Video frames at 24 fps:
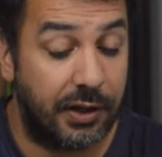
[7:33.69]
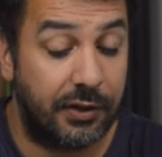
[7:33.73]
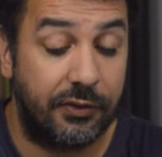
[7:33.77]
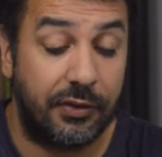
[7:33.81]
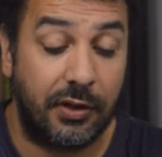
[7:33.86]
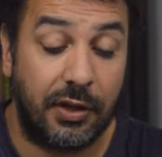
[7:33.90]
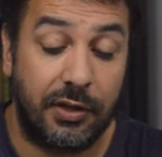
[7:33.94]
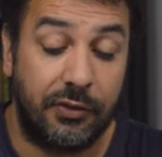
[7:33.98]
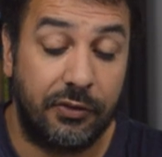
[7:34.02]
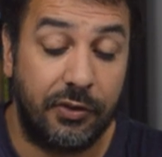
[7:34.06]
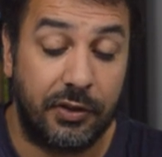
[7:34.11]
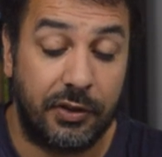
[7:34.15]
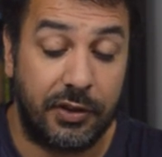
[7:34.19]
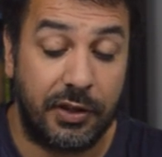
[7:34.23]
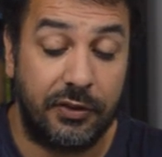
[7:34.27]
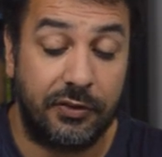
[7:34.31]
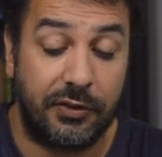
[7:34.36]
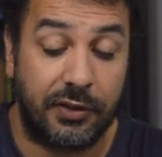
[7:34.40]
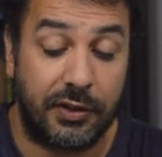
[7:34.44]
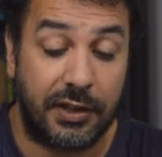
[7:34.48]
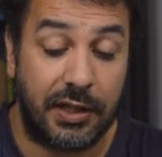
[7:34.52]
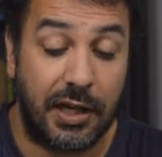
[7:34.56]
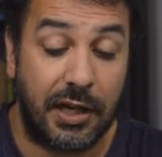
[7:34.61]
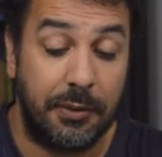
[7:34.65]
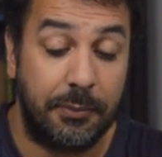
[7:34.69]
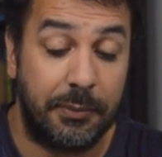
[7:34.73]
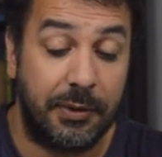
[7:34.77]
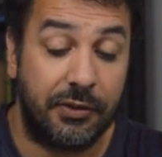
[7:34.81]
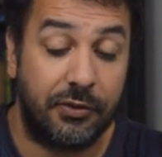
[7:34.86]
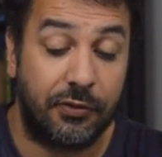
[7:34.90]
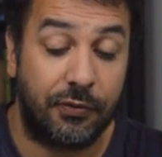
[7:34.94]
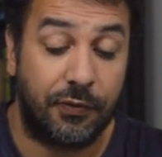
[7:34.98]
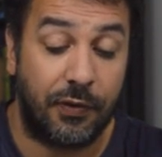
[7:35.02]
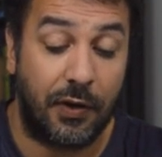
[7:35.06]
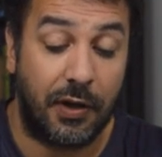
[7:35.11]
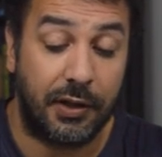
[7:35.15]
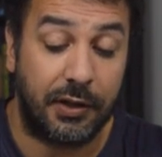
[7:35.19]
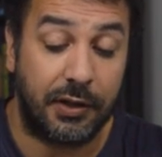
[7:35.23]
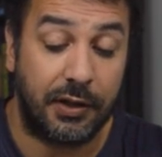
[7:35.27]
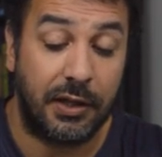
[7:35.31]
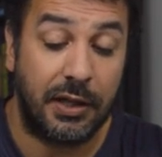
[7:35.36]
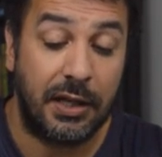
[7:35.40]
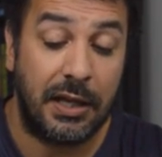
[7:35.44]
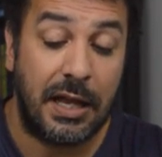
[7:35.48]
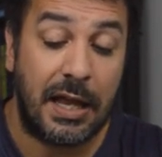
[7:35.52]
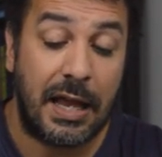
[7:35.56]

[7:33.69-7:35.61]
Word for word: It's a, it's a decent game. It's fun.